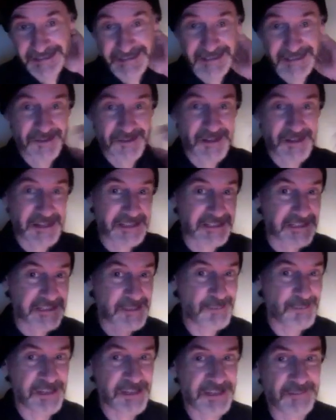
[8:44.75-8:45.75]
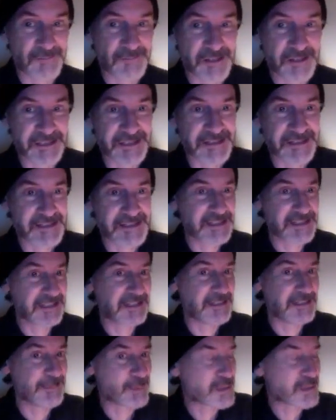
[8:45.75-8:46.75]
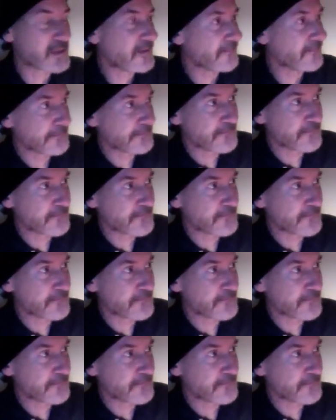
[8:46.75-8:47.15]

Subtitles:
to try to explain why this thing keeps coming